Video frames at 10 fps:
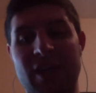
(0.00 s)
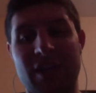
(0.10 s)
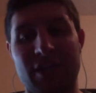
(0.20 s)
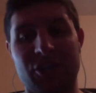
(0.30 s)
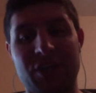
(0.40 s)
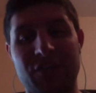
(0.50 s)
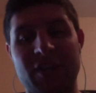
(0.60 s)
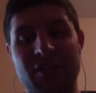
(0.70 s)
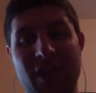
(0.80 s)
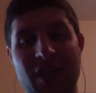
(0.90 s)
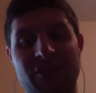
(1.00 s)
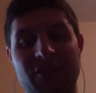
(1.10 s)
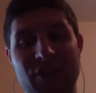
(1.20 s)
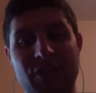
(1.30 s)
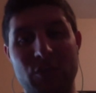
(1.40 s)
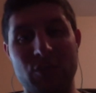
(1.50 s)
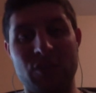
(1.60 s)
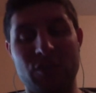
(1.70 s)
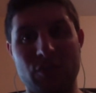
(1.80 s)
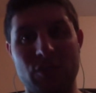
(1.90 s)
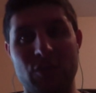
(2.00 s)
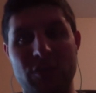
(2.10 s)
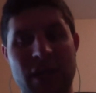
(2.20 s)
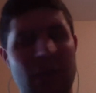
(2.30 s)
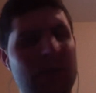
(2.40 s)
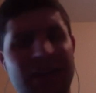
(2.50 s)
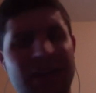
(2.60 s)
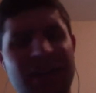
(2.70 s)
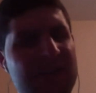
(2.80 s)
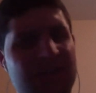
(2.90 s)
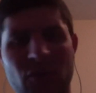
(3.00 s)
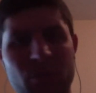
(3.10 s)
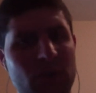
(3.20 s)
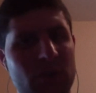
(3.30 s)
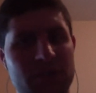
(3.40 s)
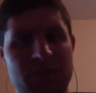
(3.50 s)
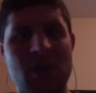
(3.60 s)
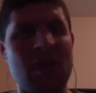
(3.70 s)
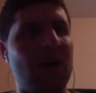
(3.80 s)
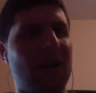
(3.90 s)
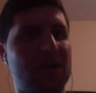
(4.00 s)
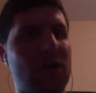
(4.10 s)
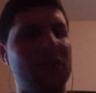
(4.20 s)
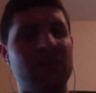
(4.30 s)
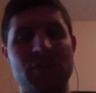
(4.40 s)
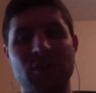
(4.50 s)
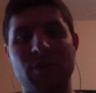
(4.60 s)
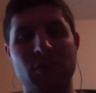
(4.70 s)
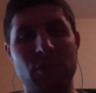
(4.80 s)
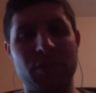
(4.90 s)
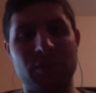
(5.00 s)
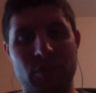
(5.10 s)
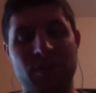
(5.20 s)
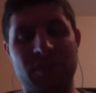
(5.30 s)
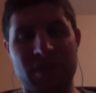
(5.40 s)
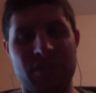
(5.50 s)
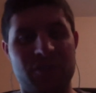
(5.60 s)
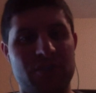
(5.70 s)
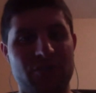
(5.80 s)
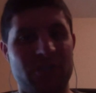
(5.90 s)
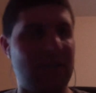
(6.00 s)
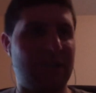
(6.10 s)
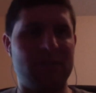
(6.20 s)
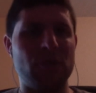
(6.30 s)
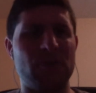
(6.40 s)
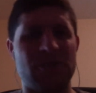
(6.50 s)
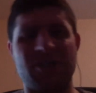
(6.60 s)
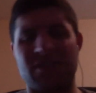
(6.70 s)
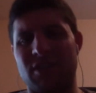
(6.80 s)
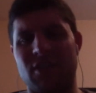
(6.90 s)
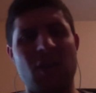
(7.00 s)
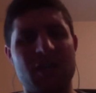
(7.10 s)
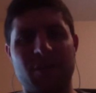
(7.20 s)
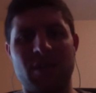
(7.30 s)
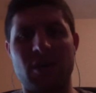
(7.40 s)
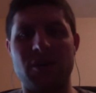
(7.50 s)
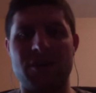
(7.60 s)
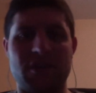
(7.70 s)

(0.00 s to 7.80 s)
of shifted my views to, now I'm not against foam rollers, soft tissue mobilization tools such as lacrosse balls and